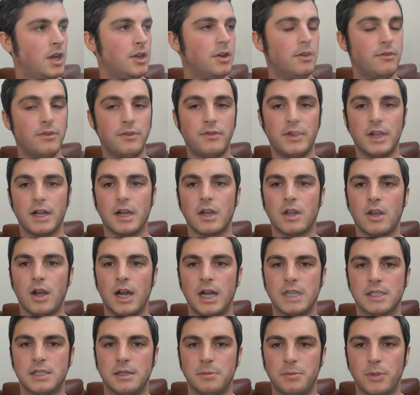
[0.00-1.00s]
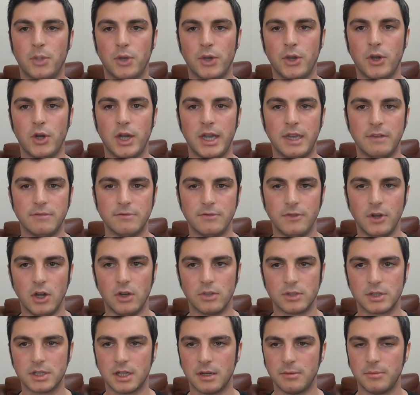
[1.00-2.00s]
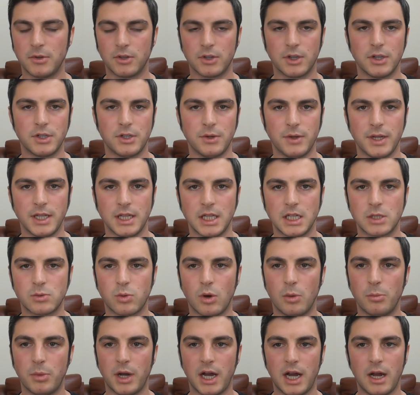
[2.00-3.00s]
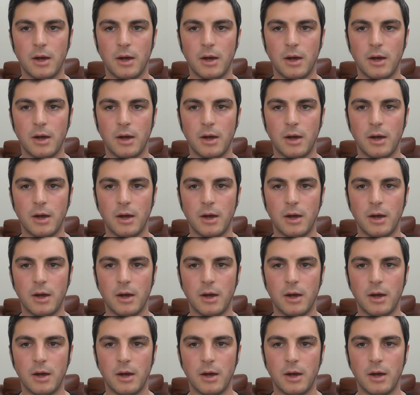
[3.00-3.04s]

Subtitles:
Another thing I got asked to put in vlogs, I'm not going to do it in this one,